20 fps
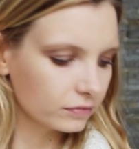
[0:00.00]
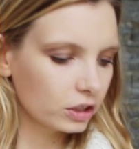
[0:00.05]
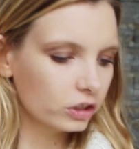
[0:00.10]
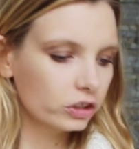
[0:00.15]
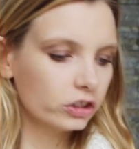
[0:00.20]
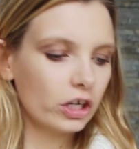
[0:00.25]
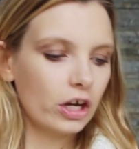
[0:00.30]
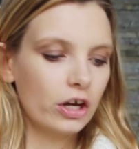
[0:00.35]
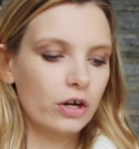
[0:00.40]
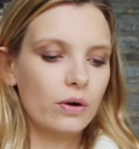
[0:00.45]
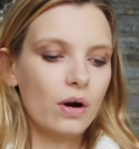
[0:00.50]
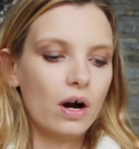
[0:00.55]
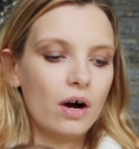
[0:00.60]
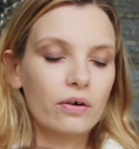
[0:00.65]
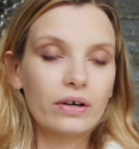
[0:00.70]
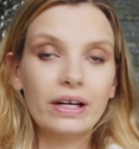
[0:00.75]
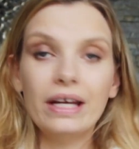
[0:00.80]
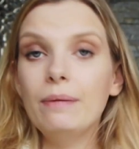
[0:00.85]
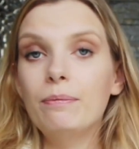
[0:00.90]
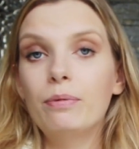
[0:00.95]
So
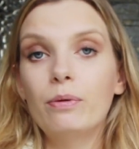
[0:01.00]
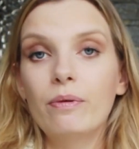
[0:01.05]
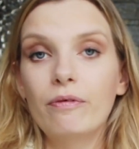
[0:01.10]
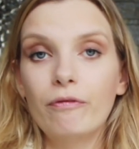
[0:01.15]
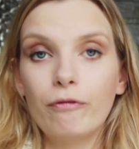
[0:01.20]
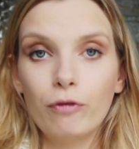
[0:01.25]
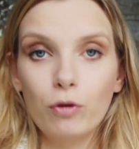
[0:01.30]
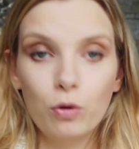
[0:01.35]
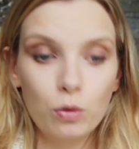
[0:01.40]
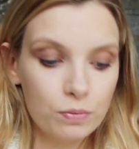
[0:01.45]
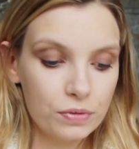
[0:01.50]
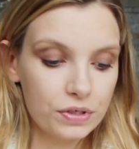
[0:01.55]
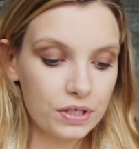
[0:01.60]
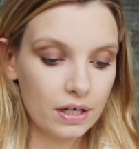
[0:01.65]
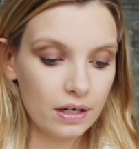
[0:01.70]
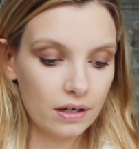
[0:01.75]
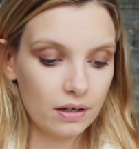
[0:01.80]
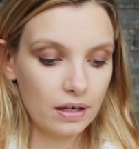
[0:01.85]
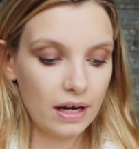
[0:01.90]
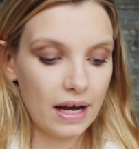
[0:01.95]
I'll keep you
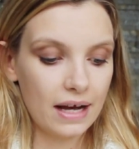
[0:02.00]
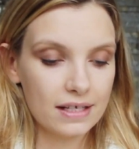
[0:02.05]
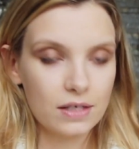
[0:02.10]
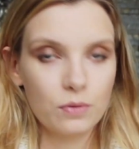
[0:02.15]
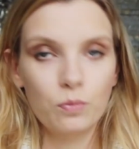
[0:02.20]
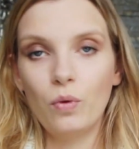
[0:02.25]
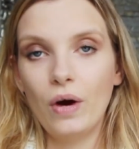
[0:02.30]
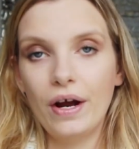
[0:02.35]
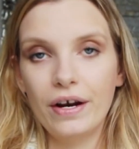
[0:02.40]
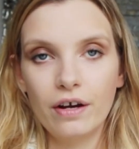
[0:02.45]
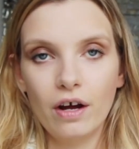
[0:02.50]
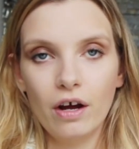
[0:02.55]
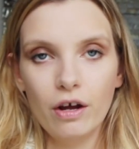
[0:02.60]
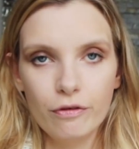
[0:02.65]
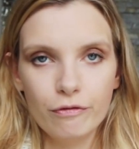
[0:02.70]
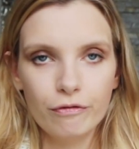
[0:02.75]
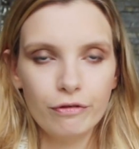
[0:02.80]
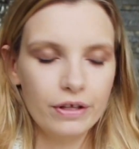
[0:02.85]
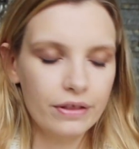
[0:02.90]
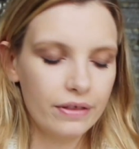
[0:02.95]
informed as and when
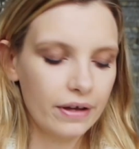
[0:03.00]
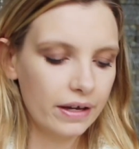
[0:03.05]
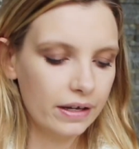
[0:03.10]
hopefully